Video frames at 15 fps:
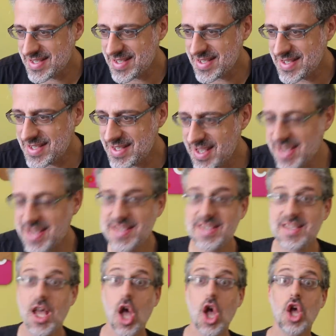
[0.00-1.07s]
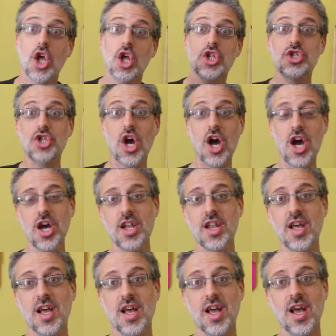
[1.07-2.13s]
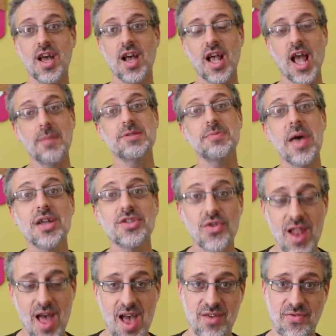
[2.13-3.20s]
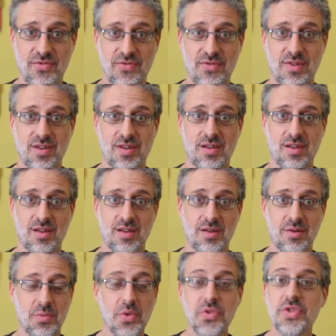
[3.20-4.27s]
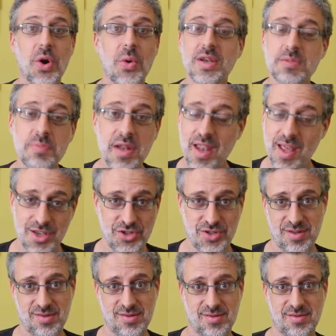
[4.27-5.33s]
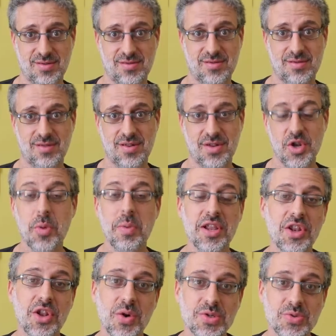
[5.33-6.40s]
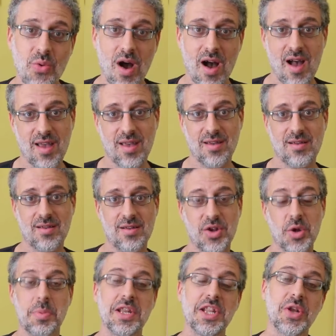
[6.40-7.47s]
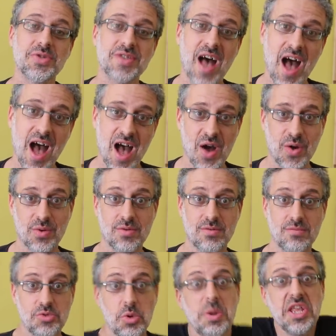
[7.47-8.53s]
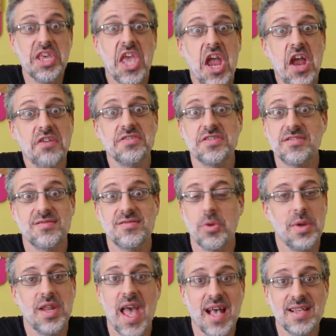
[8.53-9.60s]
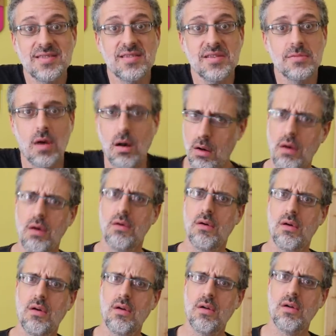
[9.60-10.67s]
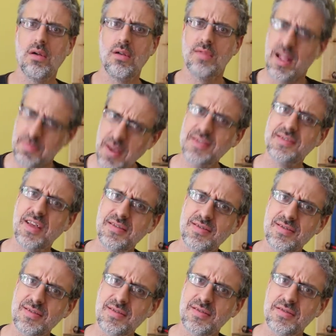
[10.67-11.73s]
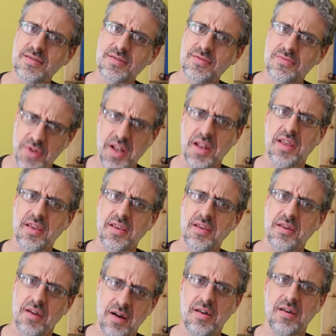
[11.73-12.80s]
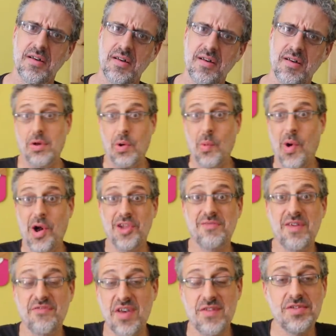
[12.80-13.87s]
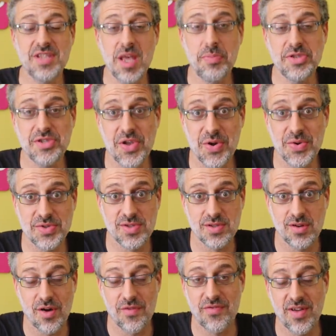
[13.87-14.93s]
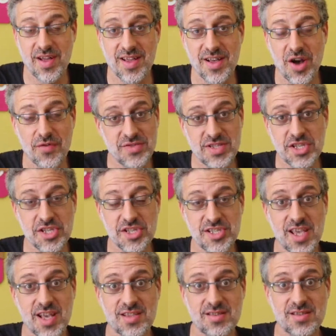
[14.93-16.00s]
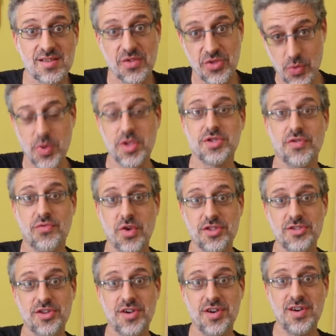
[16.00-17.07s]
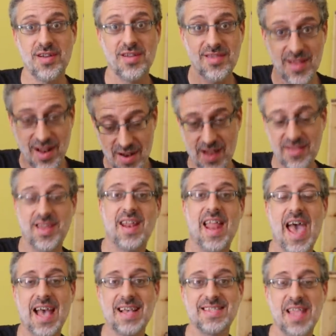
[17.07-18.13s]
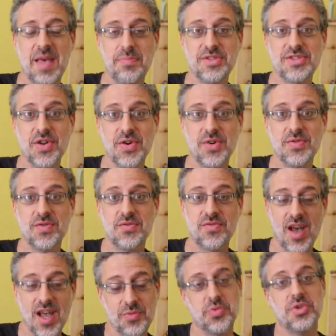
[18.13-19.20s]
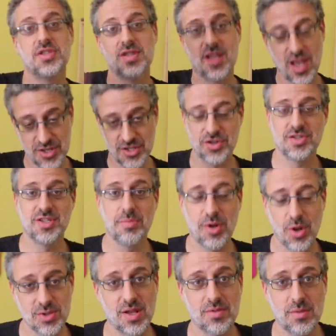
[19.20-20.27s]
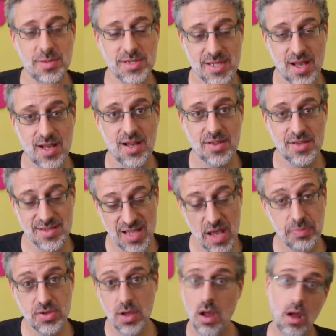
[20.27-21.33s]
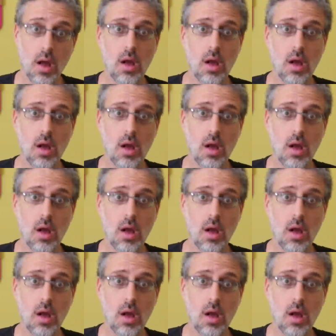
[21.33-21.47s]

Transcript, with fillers: Season 6. Jon comes back to life with no explanation. Nobody knows why. Nobody knows how. Nobody cares. Nobody asks him. Oh, that made sense. Really. Oh. One of my favorite episodes of, uh, of season six, The Winds of Winter, the, the last episode, right? When Cersei blows up the, uh, the sept.